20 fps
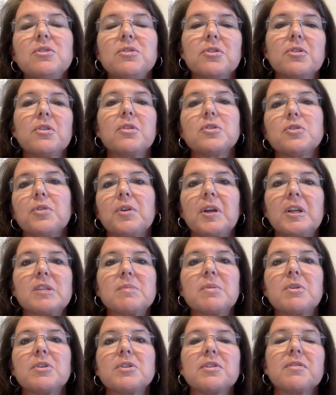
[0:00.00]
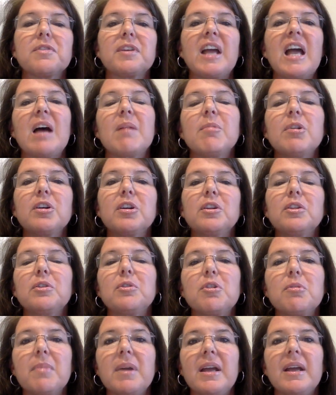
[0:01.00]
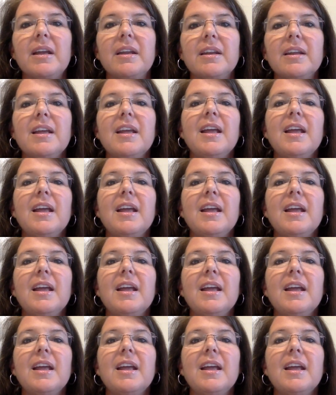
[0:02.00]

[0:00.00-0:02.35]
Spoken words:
neurotransmitters of GABA and glutamate